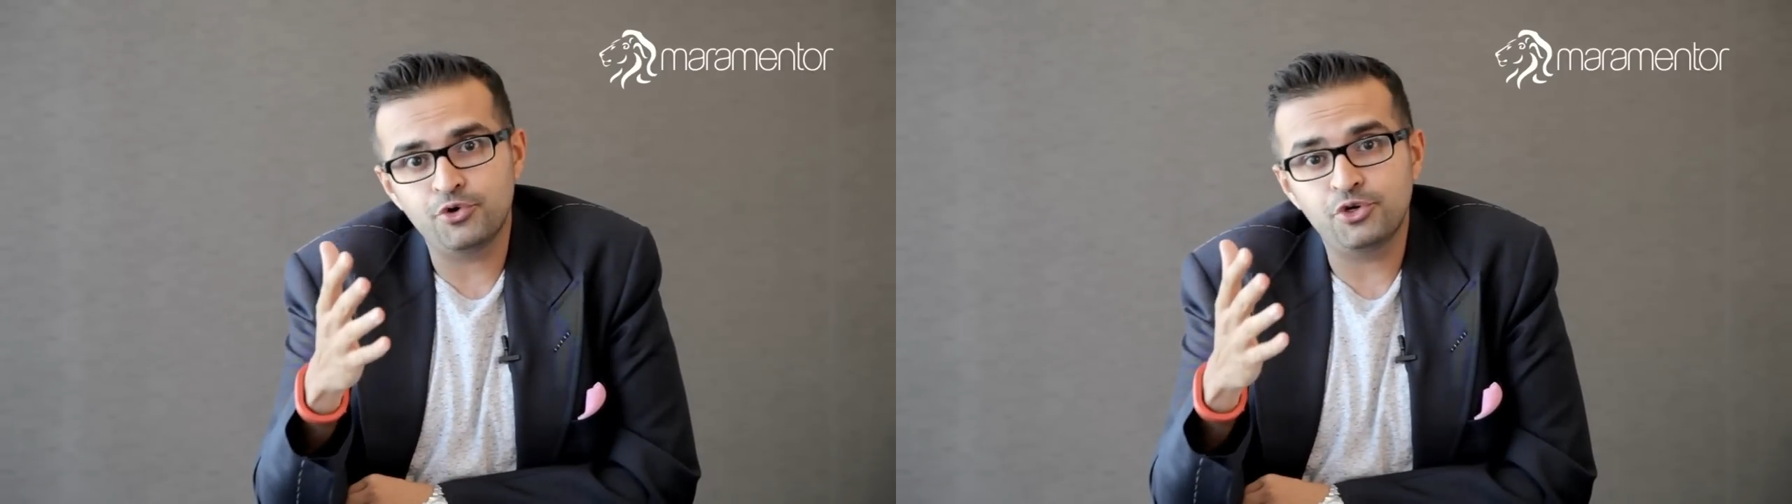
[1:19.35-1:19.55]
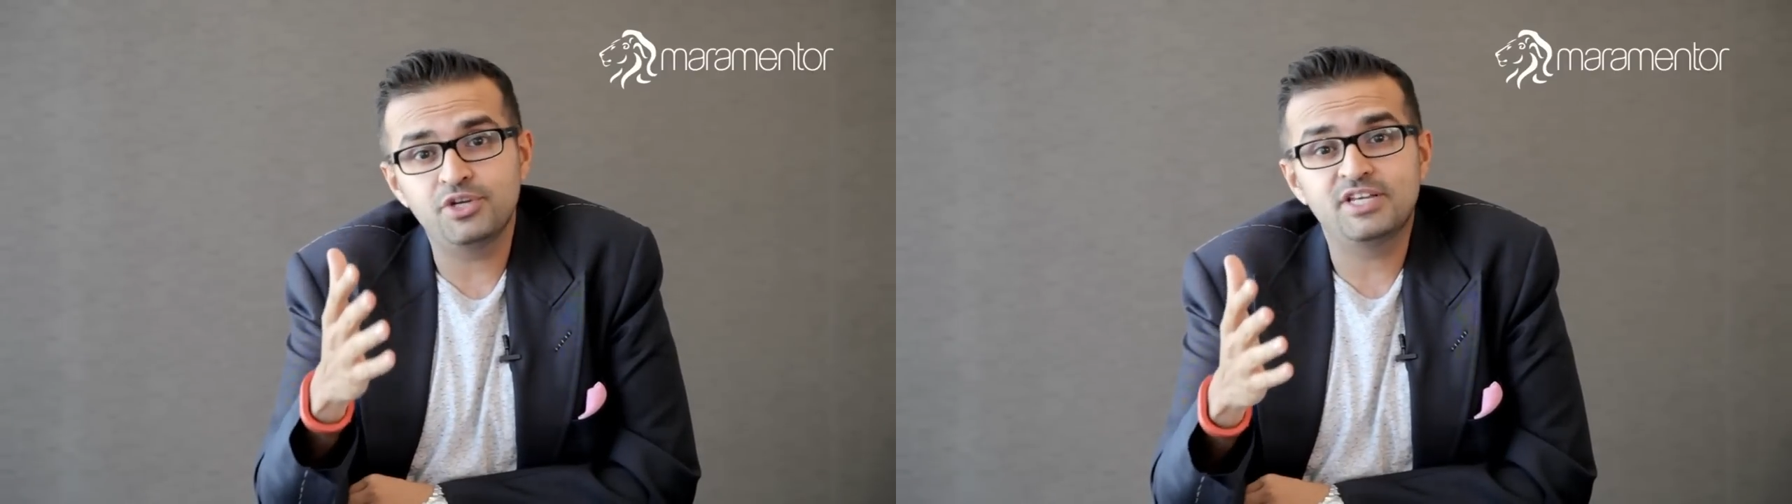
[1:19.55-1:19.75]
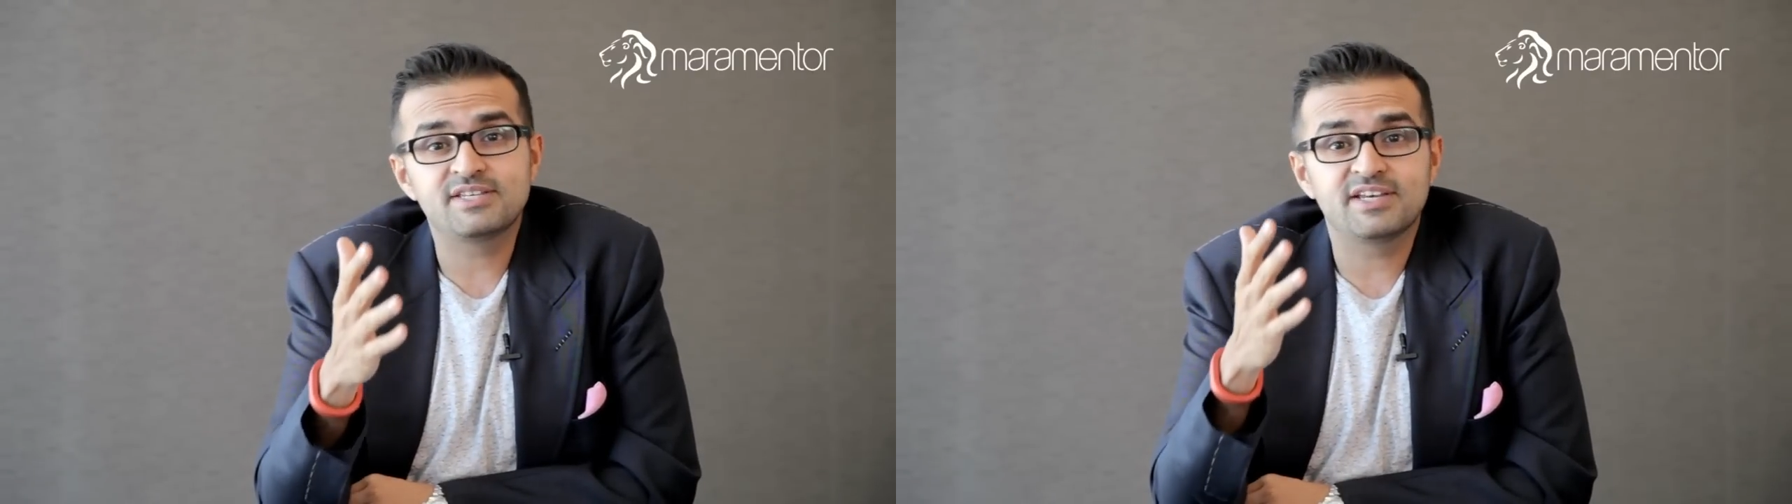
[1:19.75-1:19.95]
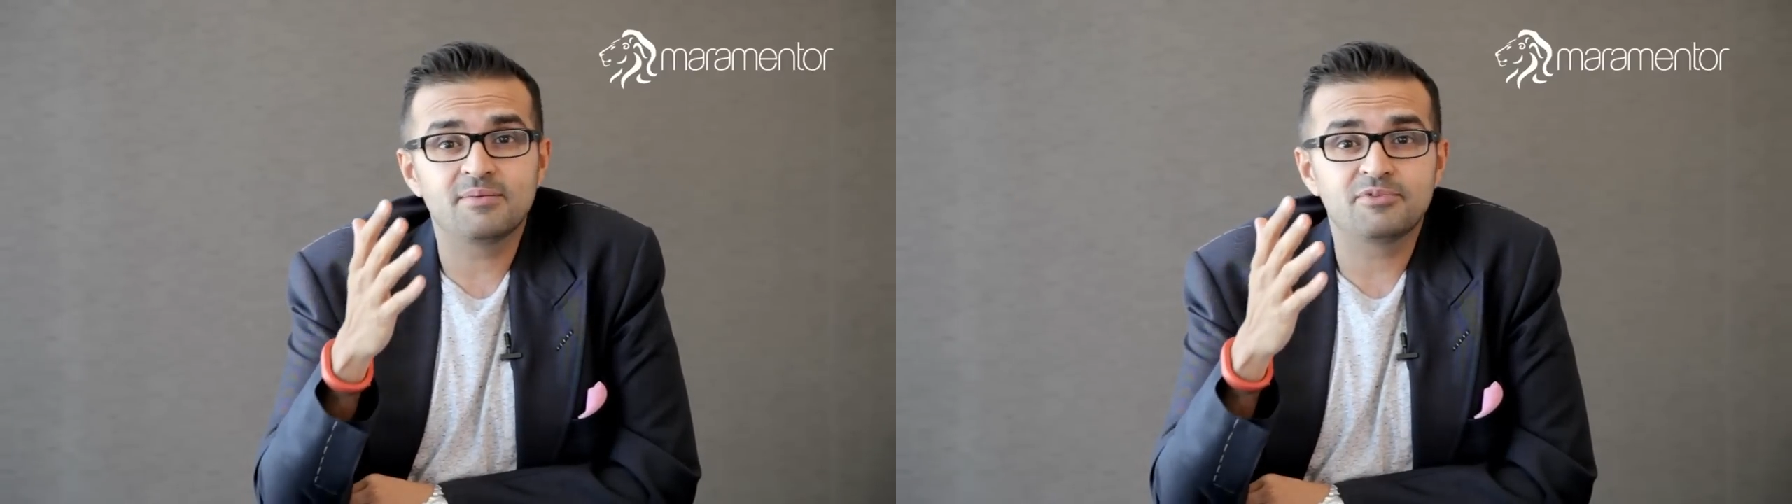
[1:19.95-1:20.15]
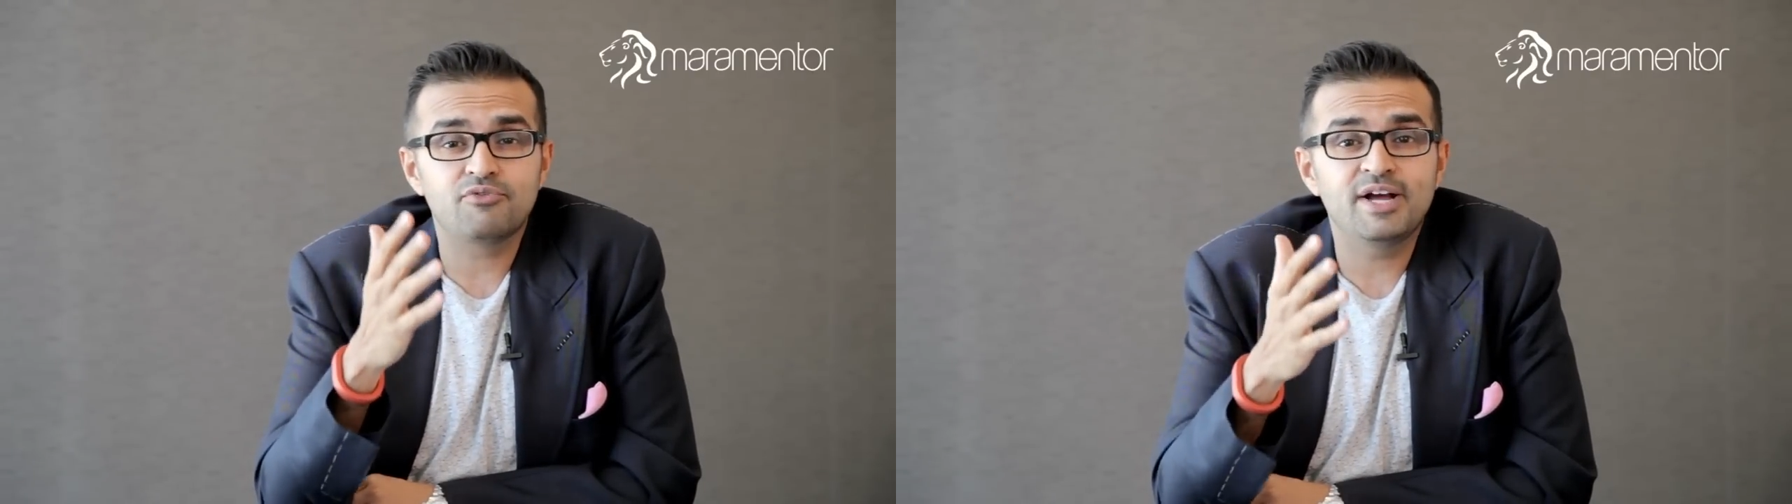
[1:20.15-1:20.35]
you need to set
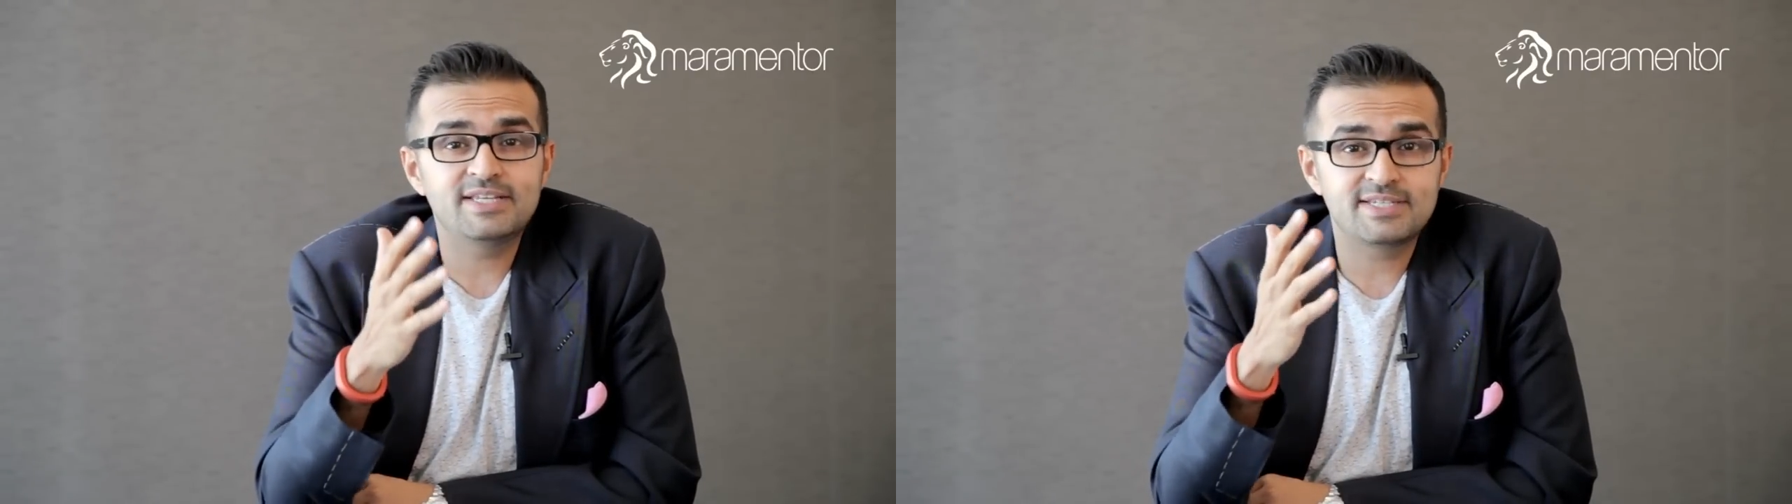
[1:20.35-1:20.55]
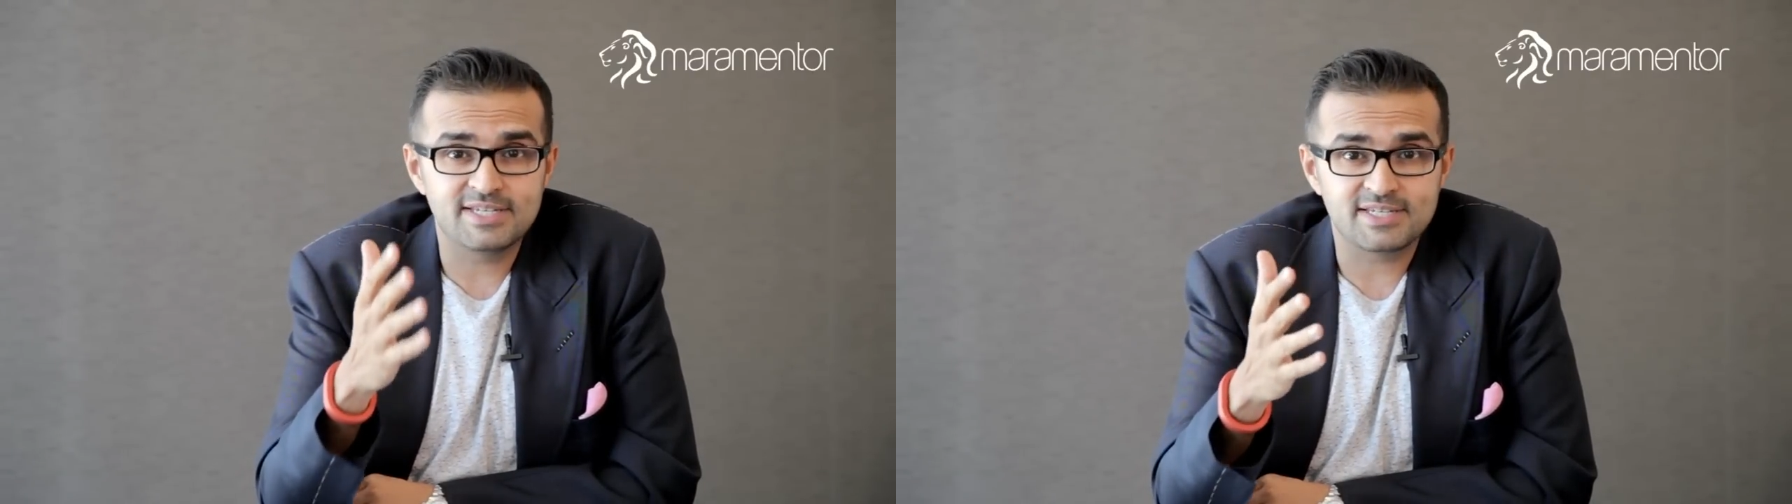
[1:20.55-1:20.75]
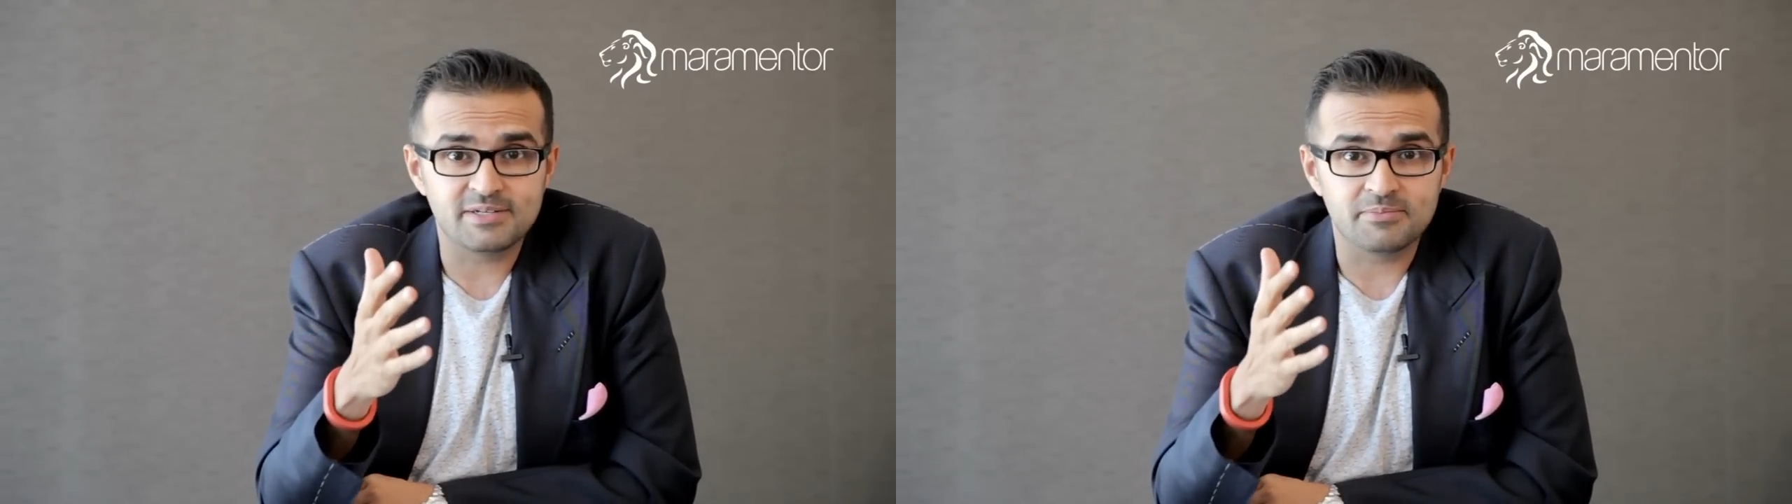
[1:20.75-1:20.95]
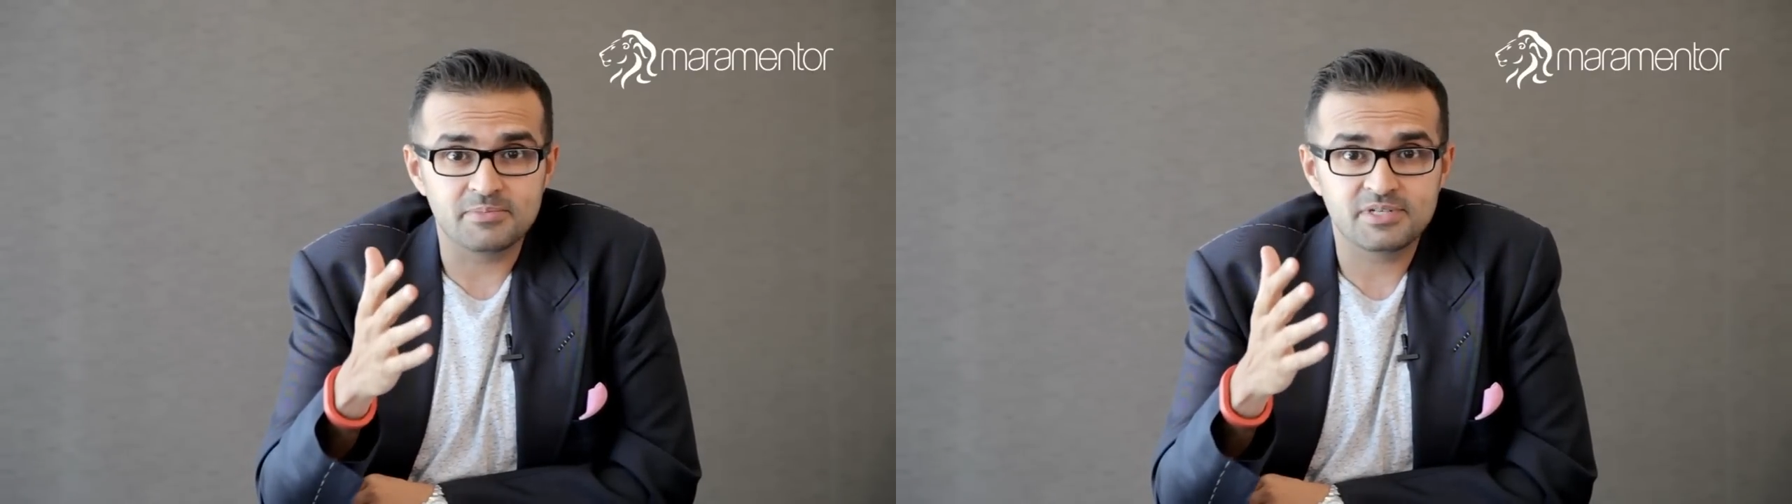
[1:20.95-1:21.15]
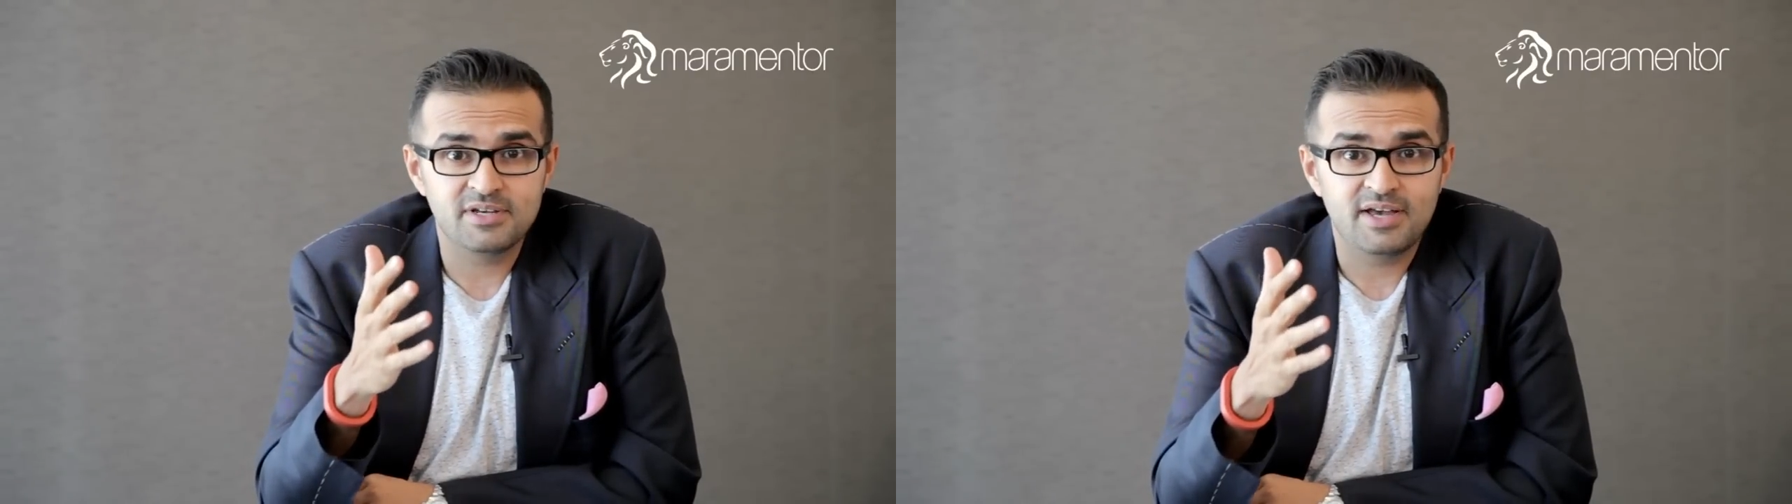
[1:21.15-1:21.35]
up the right systems